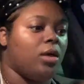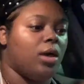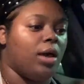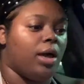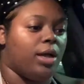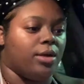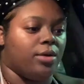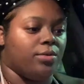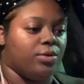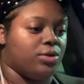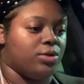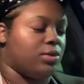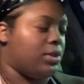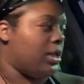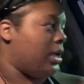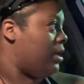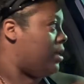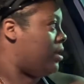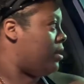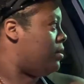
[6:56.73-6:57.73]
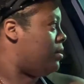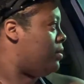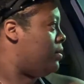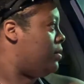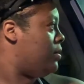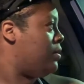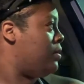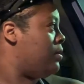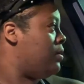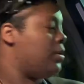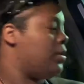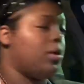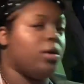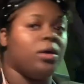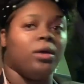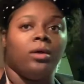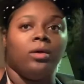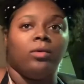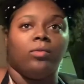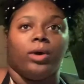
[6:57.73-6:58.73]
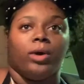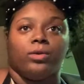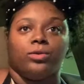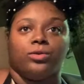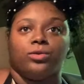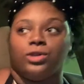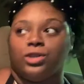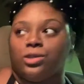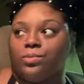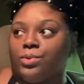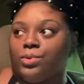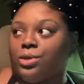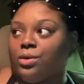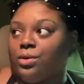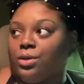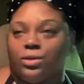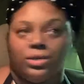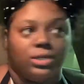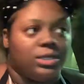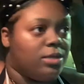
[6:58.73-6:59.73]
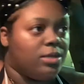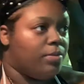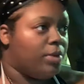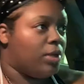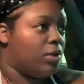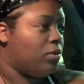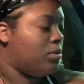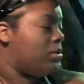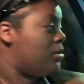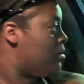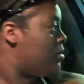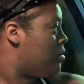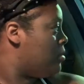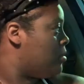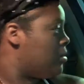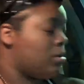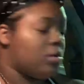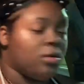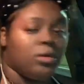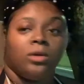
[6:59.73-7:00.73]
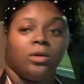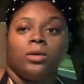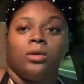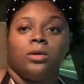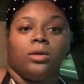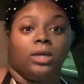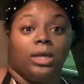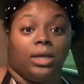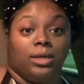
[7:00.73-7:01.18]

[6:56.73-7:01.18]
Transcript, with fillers: I know what you're thinking. Why don't you just put on your seatbelt? because